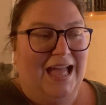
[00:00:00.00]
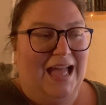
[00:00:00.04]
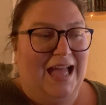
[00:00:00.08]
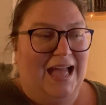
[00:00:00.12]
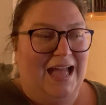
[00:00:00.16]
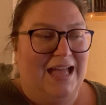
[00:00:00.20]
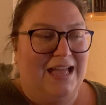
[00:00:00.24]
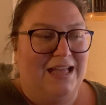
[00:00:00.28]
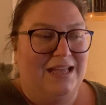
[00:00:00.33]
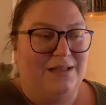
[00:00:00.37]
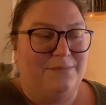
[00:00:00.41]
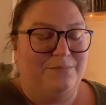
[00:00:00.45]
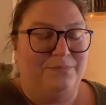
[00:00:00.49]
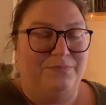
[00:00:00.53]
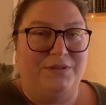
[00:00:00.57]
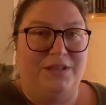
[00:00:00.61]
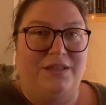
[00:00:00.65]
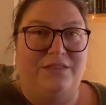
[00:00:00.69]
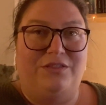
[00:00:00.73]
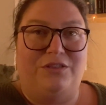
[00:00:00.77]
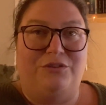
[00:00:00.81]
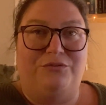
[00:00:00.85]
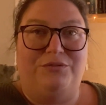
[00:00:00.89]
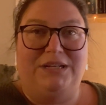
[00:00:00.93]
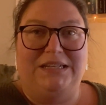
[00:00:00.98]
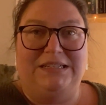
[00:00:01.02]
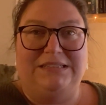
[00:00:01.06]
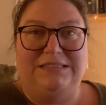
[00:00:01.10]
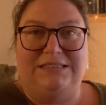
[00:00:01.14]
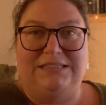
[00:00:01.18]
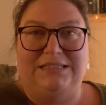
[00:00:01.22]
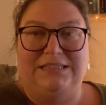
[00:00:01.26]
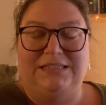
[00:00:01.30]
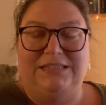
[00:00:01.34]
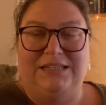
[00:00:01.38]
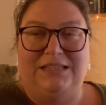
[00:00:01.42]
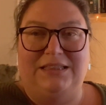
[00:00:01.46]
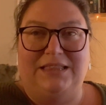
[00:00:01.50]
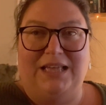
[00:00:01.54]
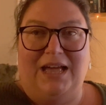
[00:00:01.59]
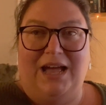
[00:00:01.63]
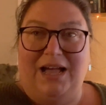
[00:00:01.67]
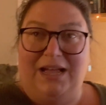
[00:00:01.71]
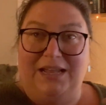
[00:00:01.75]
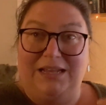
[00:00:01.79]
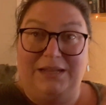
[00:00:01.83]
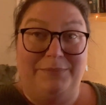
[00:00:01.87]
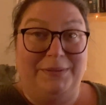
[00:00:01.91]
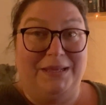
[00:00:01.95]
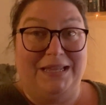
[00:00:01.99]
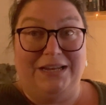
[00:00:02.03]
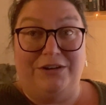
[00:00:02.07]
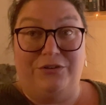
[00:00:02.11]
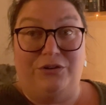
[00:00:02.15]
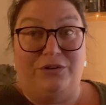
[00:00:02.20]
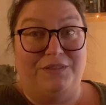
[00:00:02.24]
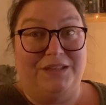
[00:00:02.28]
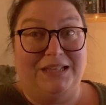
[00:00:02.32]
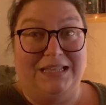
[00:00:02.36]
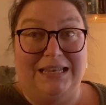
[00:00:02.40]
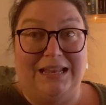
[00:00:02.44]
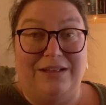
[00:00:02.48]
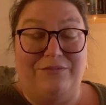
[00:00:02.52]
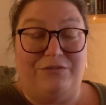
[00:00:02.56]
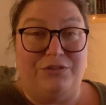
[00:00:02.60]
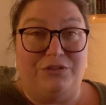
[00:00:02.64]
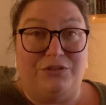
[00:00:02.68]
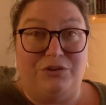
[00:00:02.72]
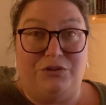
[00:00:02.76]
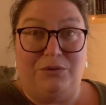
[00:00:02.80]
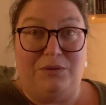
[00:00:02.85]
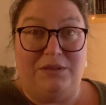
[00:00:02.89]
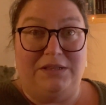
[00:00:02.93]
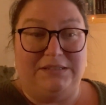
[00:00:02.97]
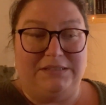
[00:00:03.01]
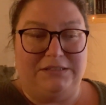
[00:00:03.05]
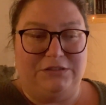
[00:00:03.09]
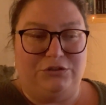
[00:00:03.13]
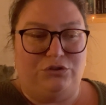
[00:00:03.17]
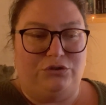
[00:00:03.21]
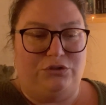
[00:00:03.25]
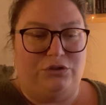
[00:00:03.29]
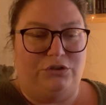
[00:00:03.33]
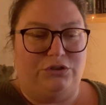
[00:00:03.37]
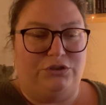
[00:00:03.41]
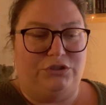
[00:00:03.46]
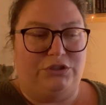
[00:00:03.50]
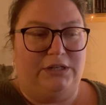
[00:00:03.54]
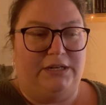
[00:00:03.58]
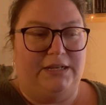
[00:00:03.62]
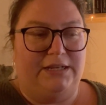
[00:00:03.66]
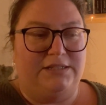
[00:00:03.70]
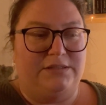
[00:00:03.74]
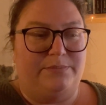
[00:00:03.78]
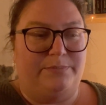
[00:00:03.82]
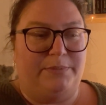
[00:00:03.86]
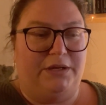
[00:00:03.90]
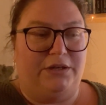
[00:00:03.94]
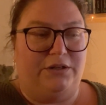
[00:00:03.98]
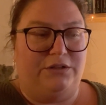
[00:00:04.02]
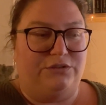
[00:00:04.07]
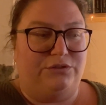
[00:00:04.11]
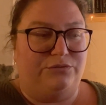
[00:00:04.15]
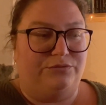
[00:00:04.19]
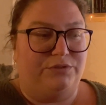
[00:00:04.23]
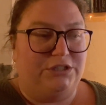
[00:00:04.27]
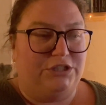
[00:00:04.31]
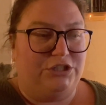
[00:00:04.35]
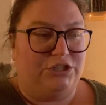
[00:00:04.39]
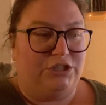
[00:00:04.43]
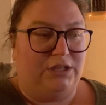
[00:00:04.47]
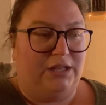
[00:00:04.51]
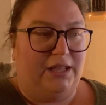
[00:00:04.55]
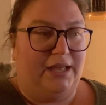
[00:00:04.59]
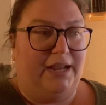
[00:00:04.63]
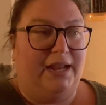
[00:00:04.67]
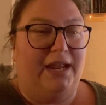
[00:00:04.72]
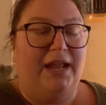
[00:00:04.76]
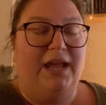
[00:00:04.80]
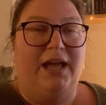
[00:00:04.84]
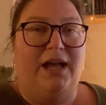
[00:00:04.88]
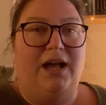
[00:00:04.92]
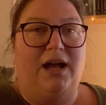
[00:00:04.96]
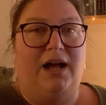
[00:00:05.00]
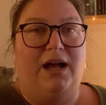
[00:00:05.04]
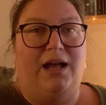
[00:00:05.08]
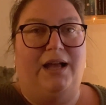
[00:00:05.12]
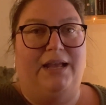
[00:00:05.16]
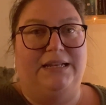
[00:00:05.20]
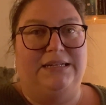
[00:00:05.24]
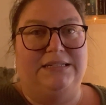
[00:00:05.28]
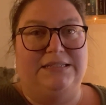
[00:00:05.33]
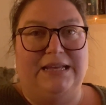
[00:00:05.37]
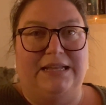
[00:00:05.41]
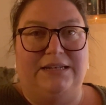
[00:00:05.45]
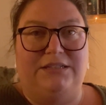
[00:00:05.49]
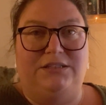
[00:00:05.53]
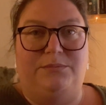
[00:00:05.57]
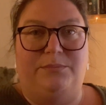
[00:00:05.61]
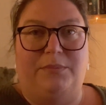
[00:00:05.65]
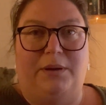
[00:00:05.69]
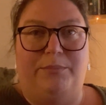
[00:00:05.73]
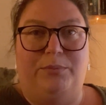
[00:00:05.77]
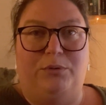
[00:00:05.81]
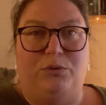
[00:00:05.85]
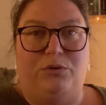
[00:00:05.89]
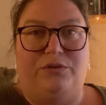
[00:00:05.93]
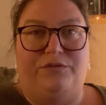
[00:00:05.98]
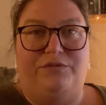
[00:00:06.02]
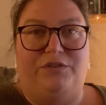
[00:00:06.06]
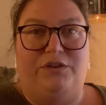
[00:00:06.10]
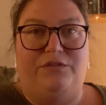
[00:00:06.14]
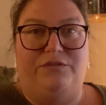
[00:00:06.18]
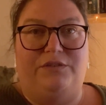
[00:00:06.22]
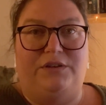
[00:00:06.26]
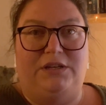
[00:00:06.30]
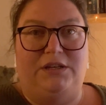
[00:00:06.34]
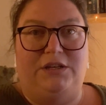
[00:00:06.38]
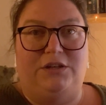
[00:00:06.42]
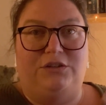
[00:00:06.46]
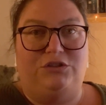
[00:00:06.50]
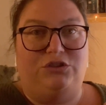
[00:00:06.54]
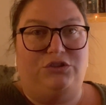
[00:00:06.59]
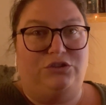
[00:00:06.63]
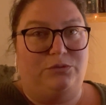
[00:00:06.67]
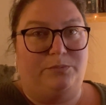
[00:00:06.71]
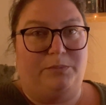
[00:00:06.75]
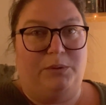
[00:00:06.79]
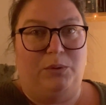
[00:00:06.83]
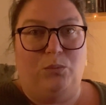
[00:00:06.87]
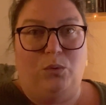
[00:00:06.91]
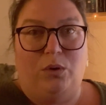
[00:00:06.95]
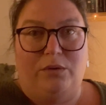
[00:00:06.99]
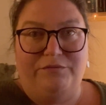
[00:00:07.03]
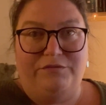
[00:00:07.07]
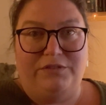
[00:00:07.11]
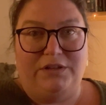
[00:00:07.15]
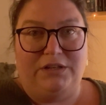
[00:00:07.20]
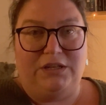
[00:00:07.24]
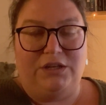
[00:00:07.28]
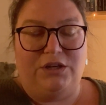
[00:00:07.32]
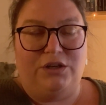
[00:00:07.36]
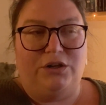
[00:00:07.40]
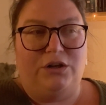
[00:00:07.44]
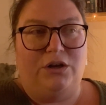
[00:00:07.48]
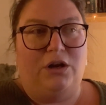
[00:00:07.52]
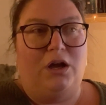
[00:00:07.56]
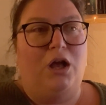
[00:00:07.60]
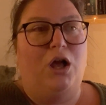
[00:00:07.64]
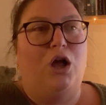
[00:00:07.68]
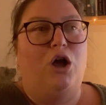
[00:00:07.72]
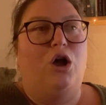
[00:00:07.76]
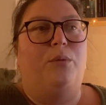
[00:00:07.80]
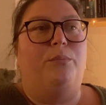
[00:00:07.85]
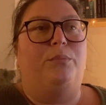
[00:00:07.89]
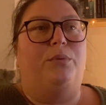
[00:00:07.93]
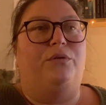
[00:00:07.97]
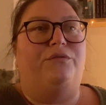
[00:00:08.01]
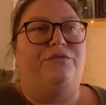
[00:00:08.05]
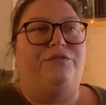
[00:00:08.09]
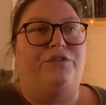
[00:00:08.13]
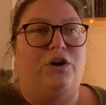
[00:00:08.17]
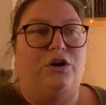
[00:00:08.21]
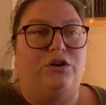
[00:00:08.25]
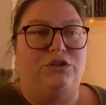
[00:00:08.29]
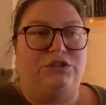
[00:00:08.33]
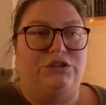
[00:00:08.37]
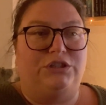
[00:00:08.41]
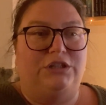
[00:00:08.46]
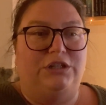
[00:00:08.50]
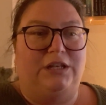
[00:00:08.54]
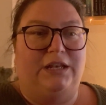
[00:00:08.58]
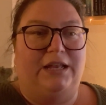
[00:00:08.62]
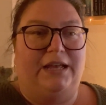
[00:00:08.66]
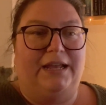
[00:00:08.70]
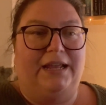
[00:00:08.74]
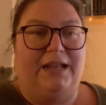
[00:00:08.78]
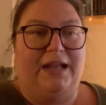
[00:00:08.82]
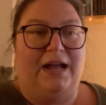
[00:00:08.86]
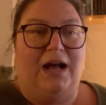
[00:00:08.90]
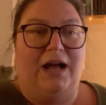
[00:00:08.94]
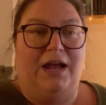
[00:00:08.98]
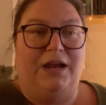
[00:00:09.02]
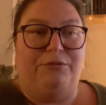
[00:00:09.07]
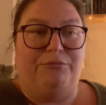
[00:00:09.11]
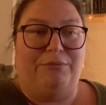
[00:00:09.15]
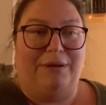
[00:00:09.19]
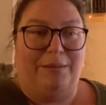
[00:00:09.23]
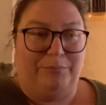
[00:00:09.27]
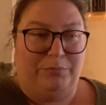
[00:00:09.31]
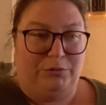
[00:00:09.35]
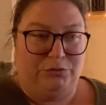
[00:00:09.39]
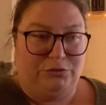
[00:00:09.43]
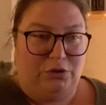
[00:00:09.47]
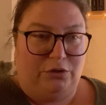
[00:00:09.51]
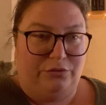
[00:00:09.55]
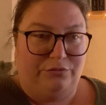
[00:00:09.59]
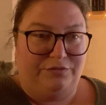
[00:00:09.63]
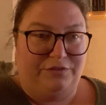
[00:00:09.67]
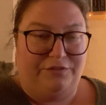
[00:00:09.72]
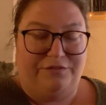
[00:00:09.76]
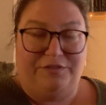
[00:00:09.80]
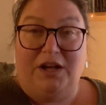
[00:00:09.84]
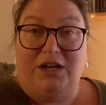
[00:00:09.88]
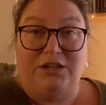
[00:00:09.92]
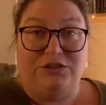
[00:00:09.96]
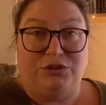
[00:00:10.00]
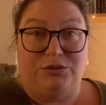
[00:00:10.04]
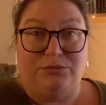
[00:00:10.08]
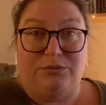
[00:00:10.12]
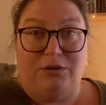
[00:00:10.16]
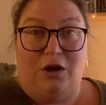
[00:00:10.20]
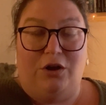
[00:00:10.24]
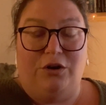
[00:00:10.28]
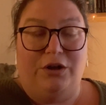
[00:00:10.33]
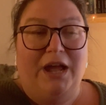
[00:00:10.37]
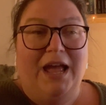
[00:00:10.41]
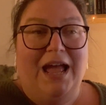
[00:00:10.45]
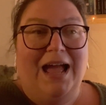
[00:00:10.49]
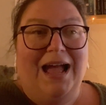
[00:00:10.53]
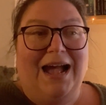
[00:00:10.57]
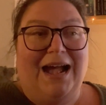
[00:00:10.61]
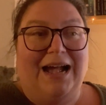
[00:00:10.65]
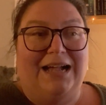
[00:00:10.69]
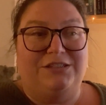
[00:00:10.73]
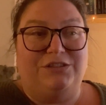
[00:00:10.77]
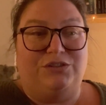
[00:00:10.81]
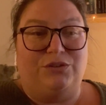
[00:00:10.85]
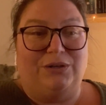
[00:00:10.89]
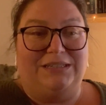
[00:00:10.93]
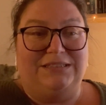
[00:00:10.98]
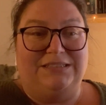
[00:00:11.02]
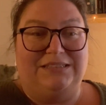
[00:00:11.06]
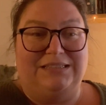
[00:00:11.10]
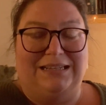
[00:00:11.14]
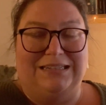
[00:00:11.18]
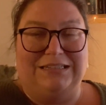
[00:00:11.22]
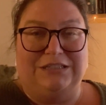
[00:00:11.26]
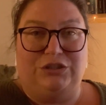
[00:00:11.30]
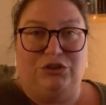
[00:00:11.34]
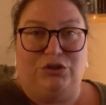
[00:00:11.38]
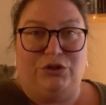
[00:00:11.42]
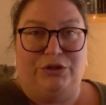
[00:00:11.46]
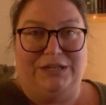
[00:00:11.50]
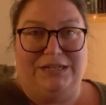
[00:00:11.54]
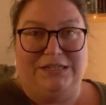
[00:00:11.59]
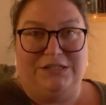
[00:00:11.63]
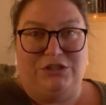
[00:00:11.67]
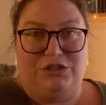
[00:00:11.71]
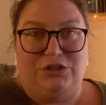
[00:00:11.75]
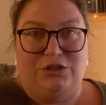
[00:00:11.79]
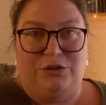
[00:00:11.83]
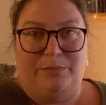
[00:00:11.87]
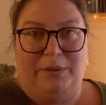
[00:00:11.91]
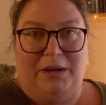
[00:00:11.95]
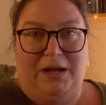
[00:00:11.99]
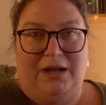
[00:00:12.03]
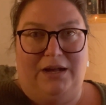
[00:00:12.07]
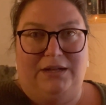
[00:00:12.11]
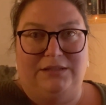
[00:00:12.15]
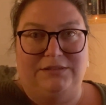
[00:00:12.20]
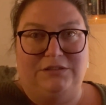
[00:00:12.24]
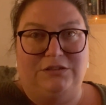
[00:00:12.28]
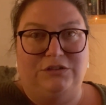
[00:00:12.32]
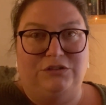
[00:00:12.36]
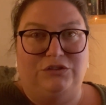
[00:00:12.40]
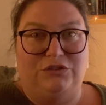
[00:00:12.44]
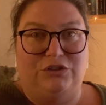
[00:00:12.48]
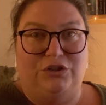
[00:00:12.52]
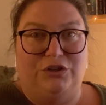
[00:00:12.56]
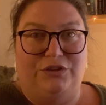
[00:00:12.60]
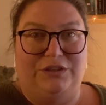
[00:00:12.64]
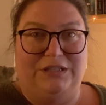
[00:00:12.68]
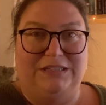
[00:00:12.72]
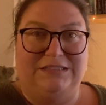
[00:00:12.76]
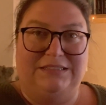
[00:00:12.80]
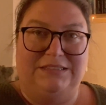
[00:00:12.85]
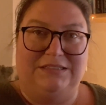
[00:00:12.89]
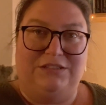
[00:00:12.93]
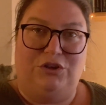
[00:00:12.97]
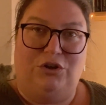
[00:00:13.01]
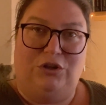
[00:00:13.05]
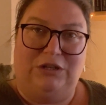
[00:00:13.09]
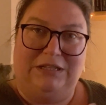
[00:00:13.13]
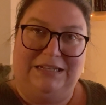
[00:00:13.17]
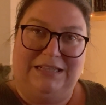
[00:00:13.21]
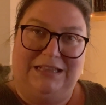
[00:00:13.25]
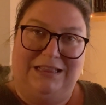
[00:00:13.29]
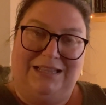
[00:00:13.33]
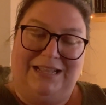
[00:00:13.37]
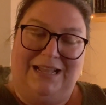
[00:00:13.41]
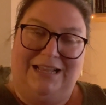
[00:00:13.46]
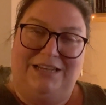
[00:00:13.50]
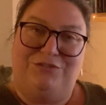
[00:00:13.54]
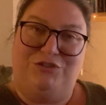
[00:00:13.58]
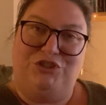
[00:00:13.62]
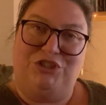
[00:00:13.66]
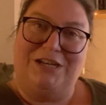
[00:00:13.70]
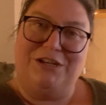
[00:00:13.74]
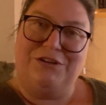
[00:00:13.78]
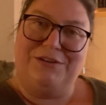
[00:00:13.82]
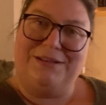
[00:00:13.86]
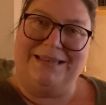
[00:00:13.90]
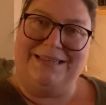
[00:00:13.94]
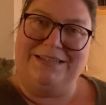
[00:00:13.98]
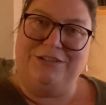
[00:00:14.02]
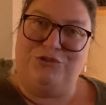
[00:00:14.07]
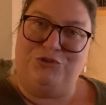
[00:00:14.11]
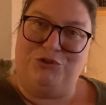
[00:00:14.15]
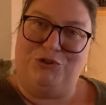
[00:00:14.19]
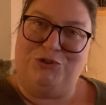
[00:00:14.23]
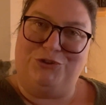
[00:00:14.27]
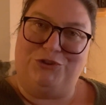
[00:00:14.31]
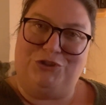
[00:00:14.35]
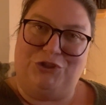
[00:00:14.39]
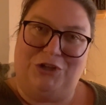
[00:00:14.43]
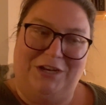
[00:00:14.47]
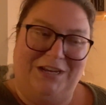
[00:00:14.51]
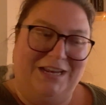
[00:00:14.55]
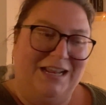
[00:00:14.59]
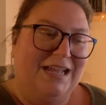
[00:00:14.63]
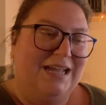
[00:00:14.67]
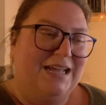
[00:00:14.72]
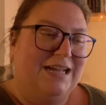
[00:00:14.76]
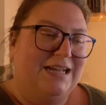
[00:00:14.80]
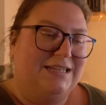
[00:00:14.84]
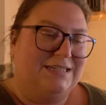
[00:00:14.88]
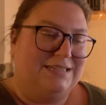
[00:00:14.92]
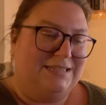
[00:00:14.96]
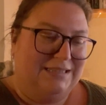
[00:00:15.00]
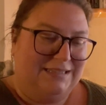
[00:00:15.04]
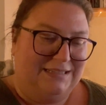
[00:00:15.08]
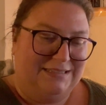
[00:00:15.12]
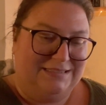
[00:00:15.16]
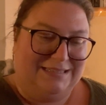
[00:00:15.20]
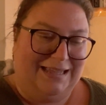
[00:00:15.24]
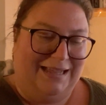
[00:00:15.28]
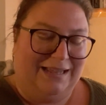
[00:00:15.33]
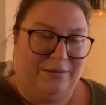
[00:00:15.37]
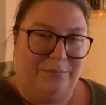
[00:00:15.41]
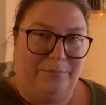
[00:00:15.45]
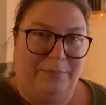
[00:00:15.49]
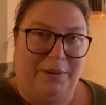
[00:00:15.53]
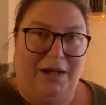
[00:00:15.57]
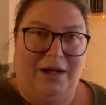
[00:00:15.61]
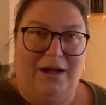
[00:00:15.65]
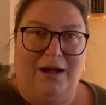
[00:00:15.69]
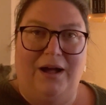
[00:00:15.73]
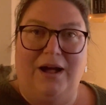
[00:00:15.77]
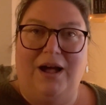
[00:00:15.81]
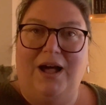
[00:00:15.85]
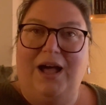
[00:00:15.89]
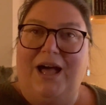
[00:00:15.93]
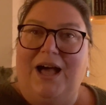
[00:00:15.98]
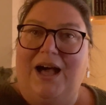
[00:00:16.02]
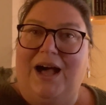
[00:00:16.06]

The reason that I am here on the 11th doing this introduction is because originally I intended my book review video to just be one video, but unfortunately I rambled on for far too long, and so I decided to cut it into 2 parts. So this is your little kind of gentle introduction to this second part.